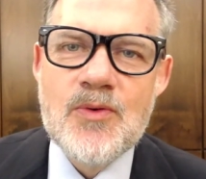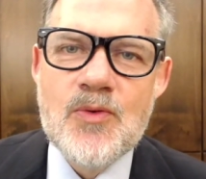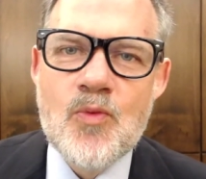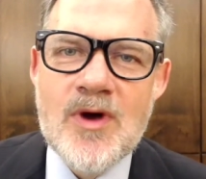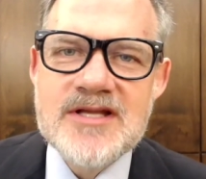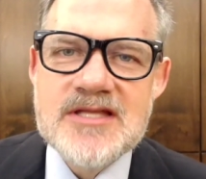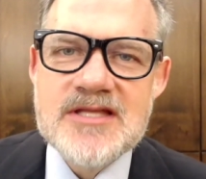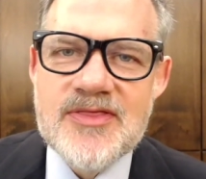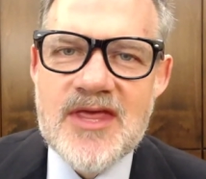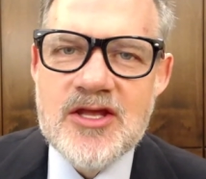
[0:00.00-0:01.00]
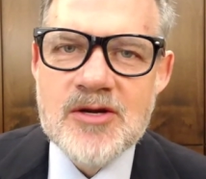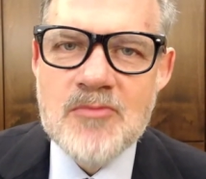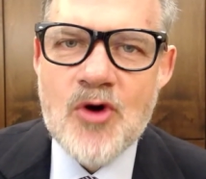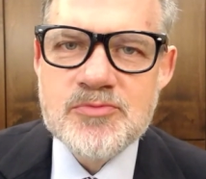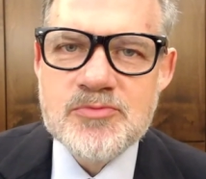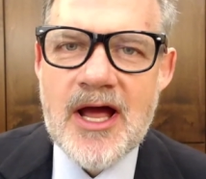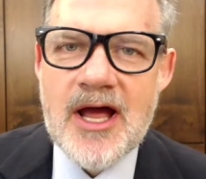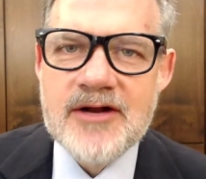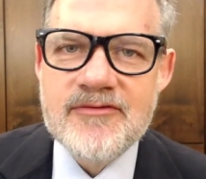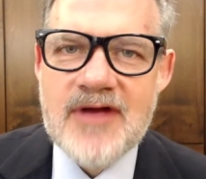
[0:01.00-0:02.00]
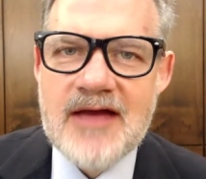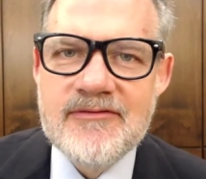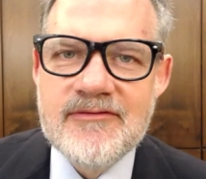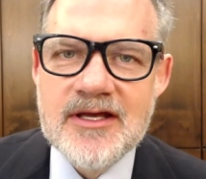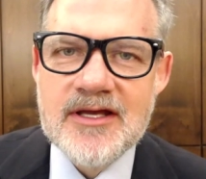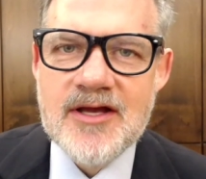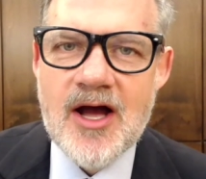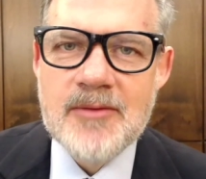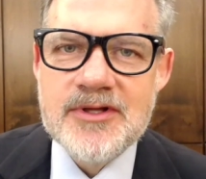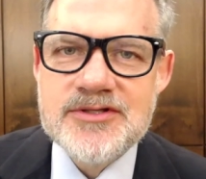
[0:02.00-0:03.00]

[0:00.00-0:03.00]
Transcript: What is the thing you're most proud of having accomplished?